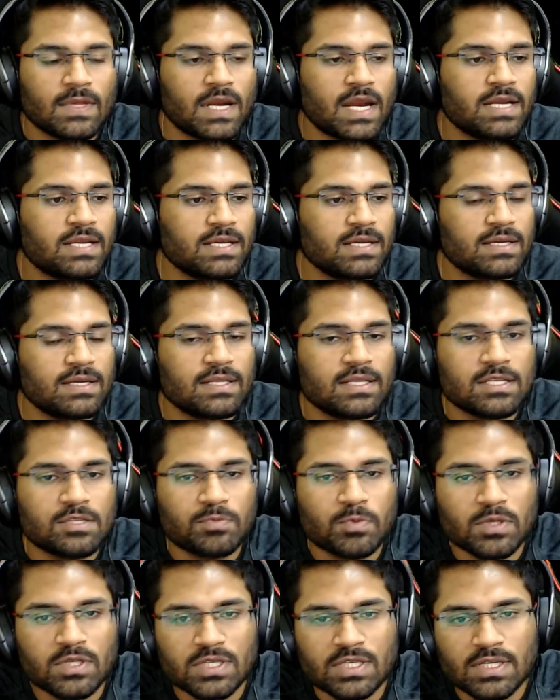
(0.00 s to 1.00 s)
Right here in
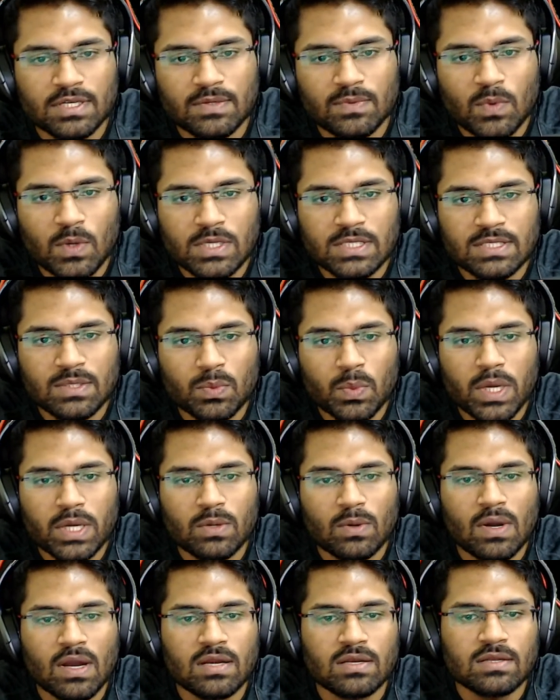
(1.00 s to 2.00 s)
this position, what is the way
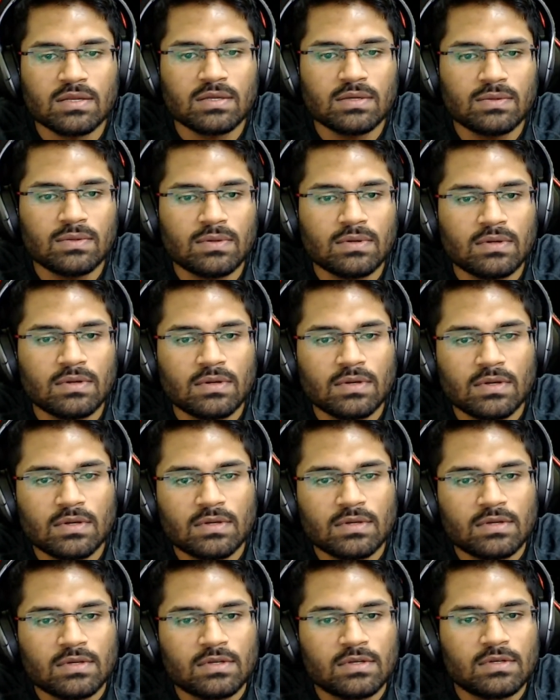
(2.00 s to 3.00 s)
to continue?
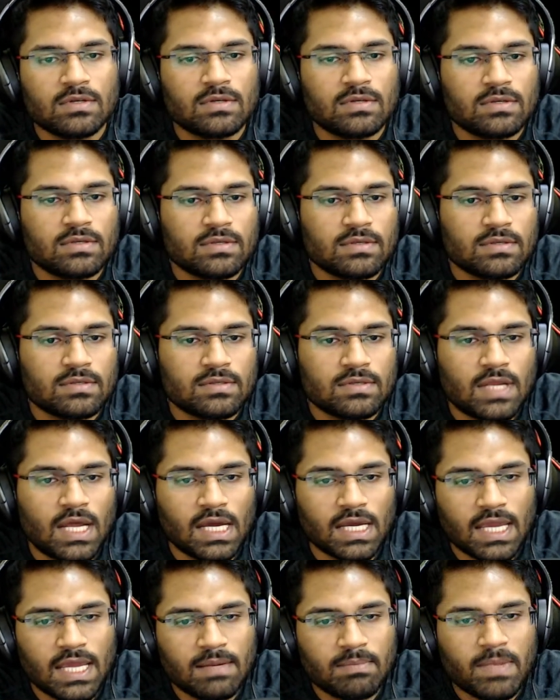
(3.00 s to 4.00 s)

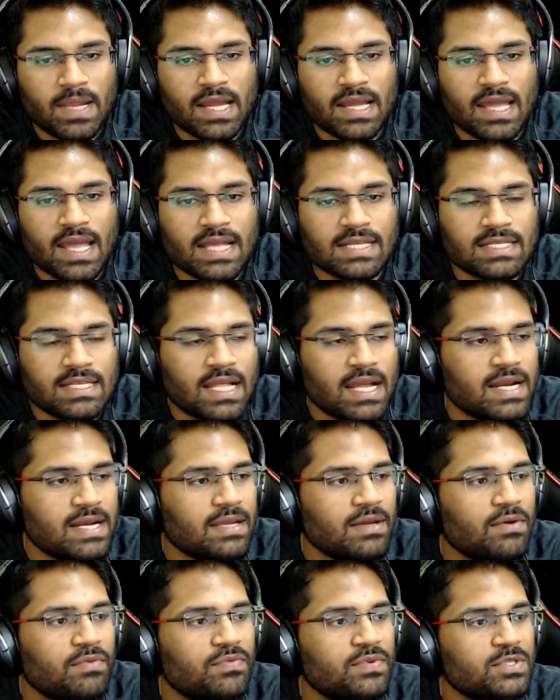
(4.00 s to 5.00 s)
Again, black has an
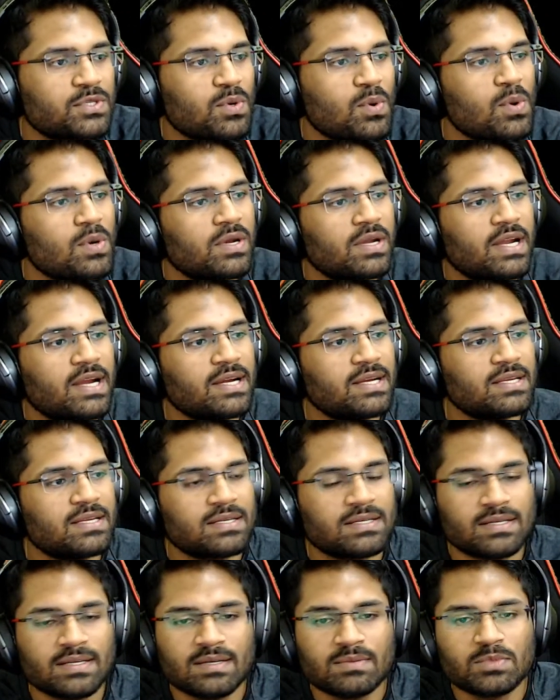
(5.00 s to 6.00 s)
idea of his own,
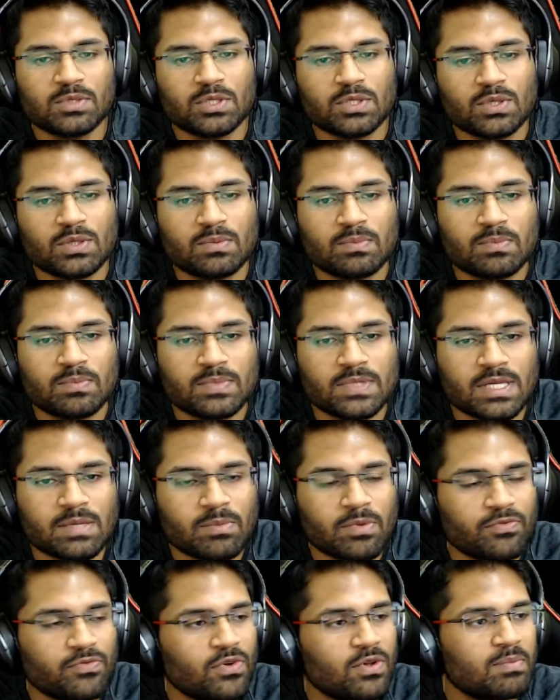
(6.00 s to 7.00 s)
right? I'm sure
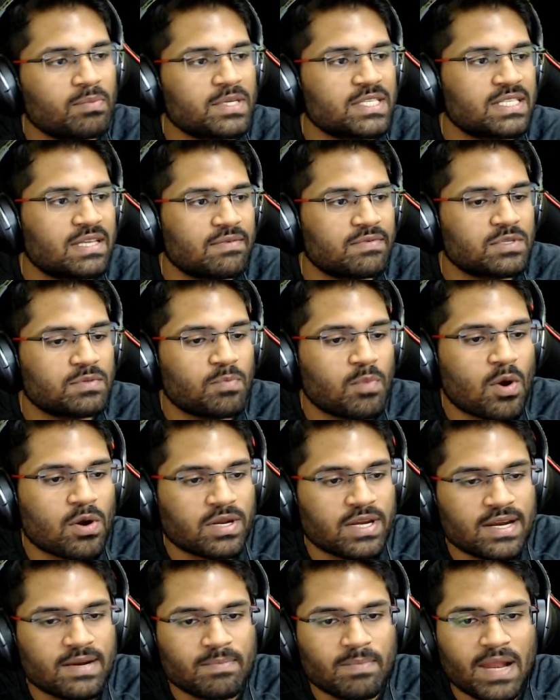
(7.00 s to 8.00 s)
some of y'all must have
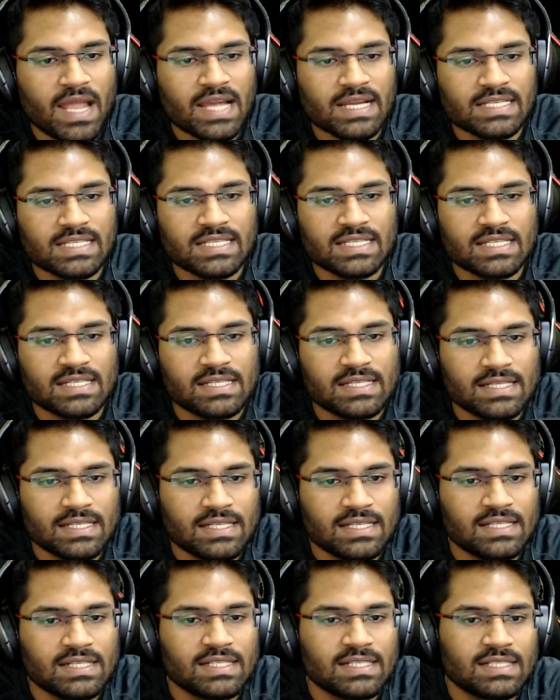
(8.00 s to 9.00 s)
spotted black's
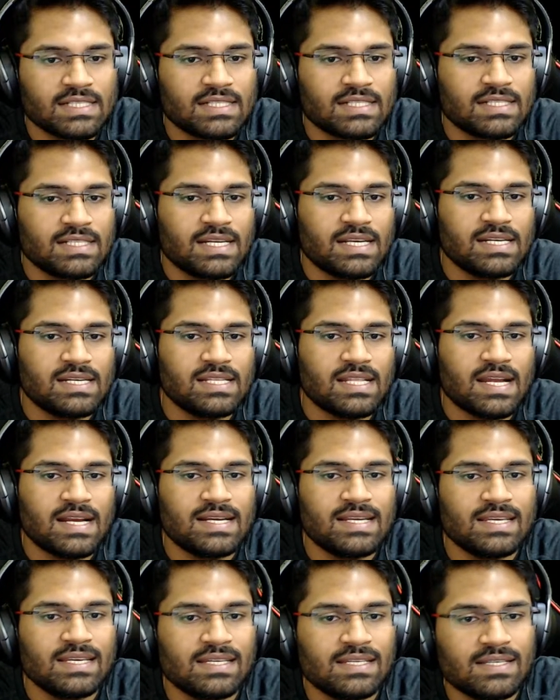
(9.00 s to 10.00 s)
hidden
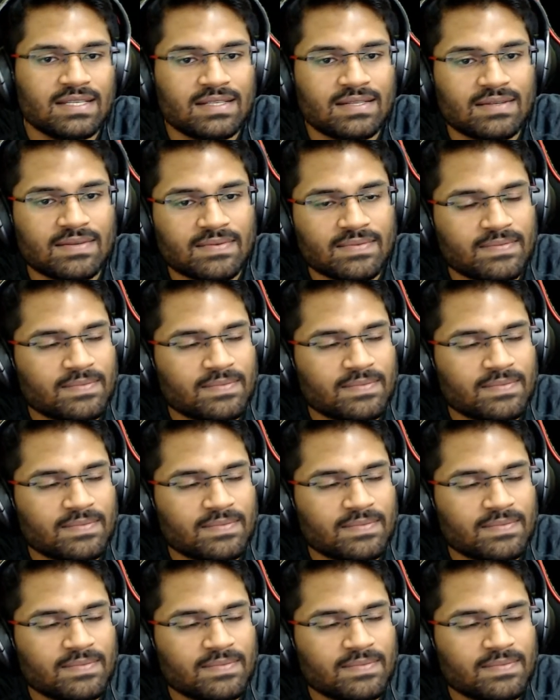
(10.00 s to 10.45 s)
idea here.